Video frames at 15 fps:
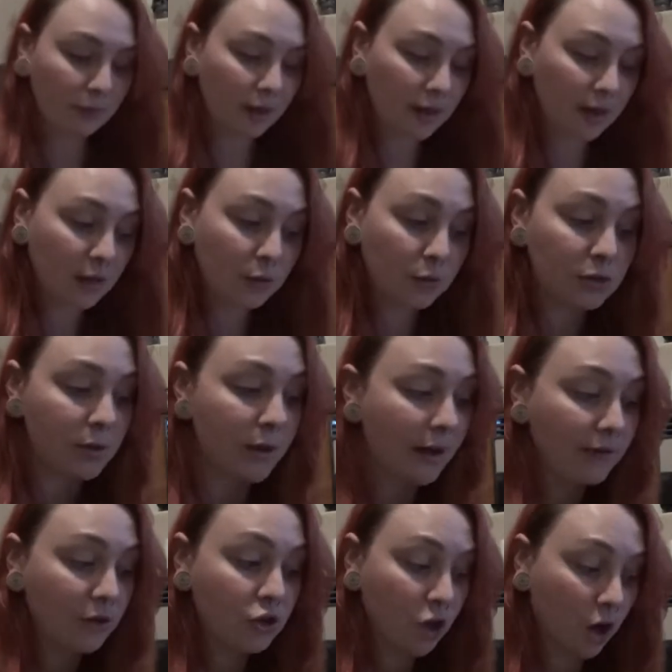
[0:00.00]
Now you also
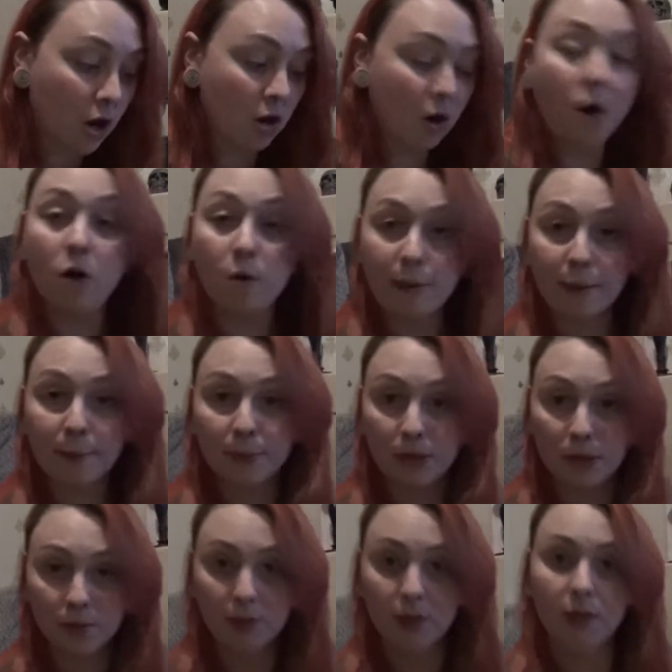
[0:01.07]
have a charcoal bamboo,